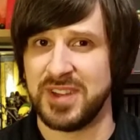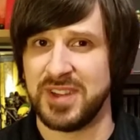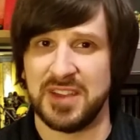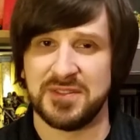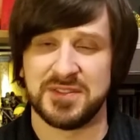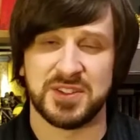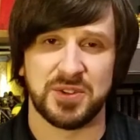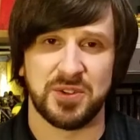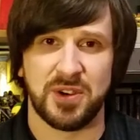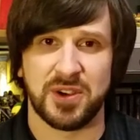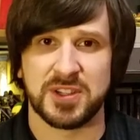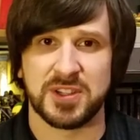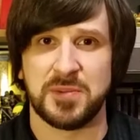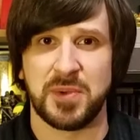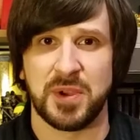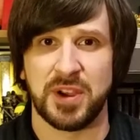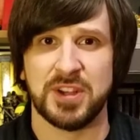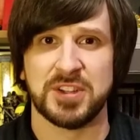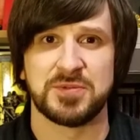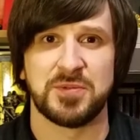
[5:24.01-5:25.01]
F-Zero
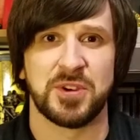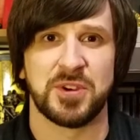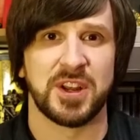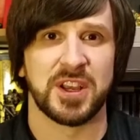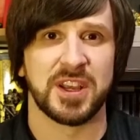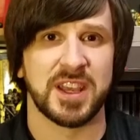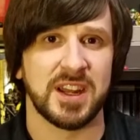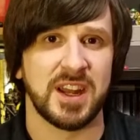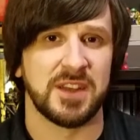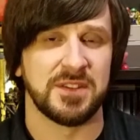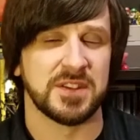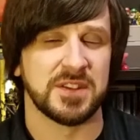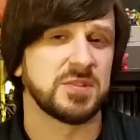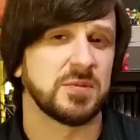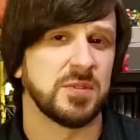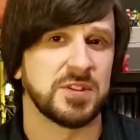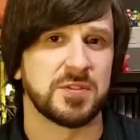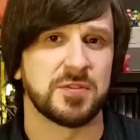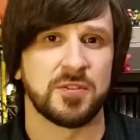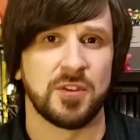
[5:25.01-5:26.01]
experience we're going to get on the
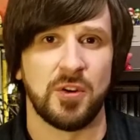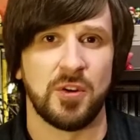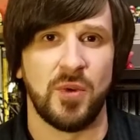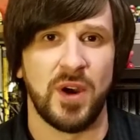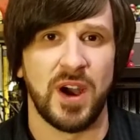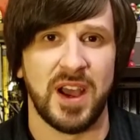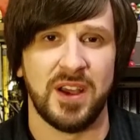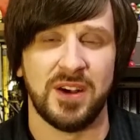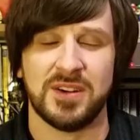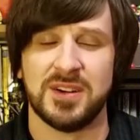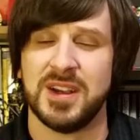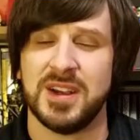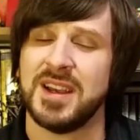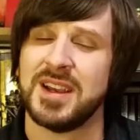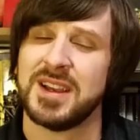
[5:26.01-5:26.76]
Switch for a while.